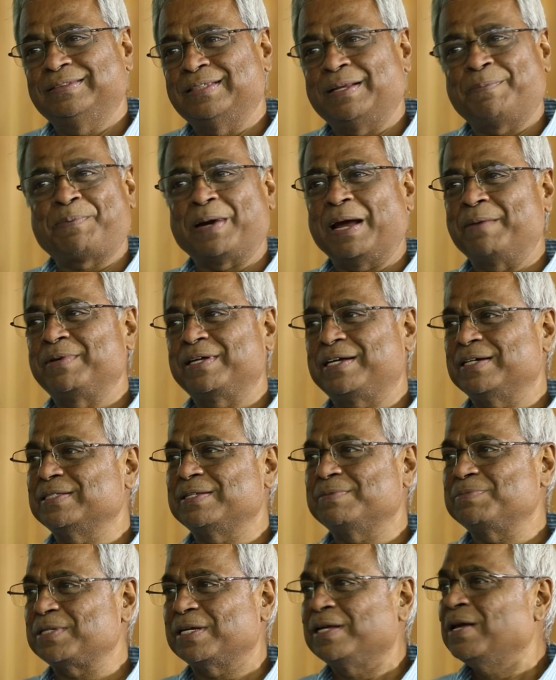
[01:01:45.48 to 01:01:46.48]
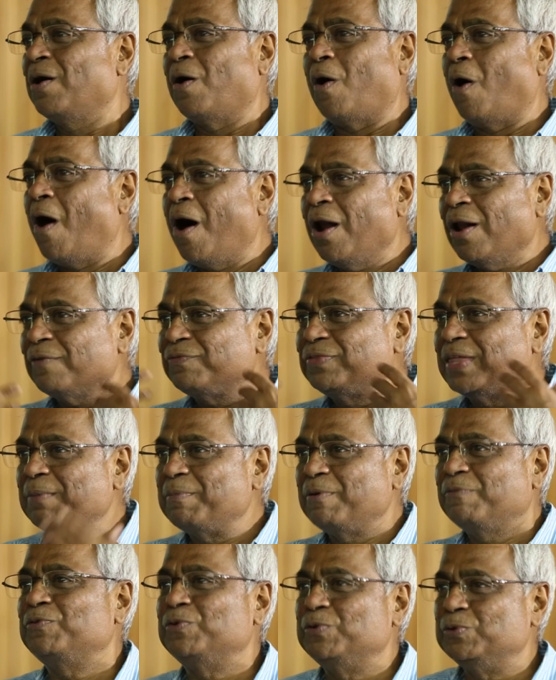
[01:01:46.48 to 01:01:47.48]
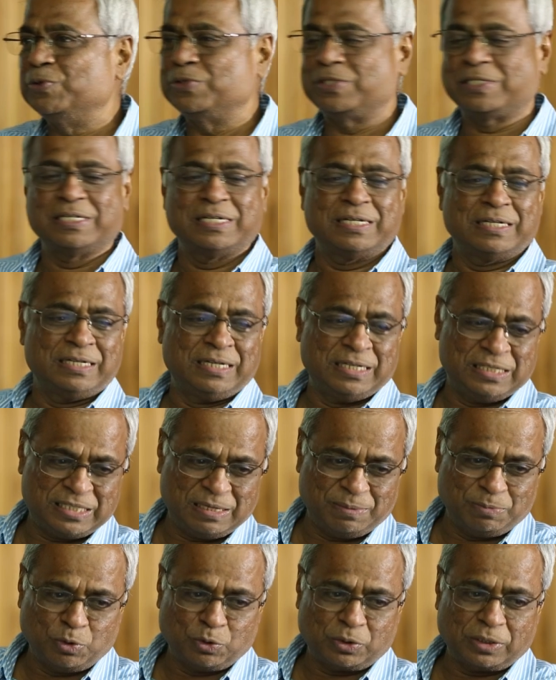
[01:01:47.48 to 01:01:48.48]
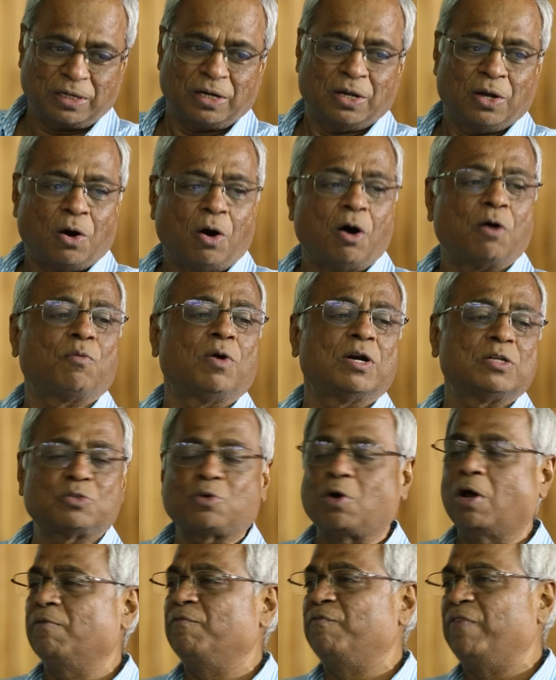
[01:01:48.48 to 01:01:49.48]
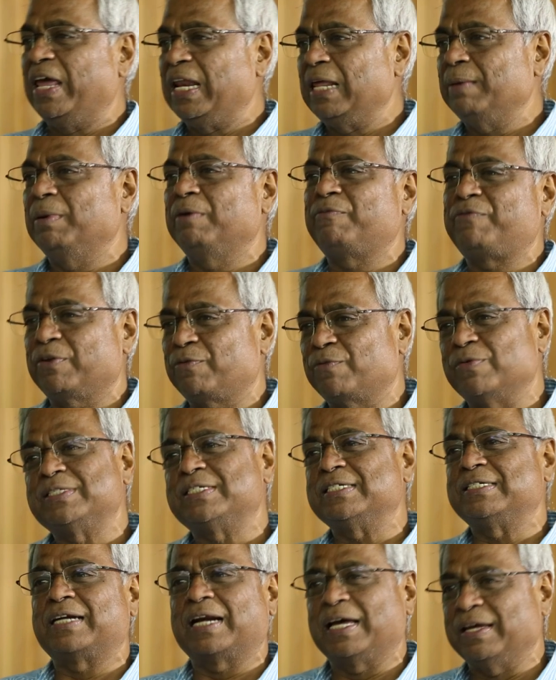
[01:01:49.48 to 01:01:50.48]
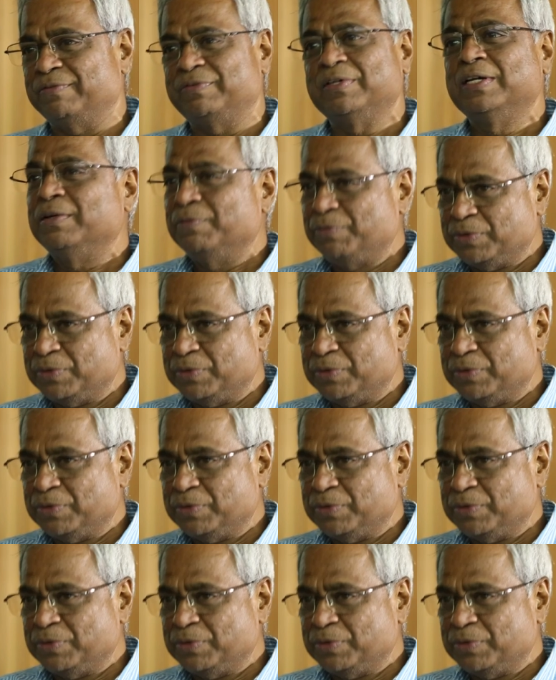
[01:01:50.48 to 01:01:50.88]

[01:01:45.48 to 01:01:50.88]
The primary consumption, all of them, if you use DC motor or what is called variable frequency drive,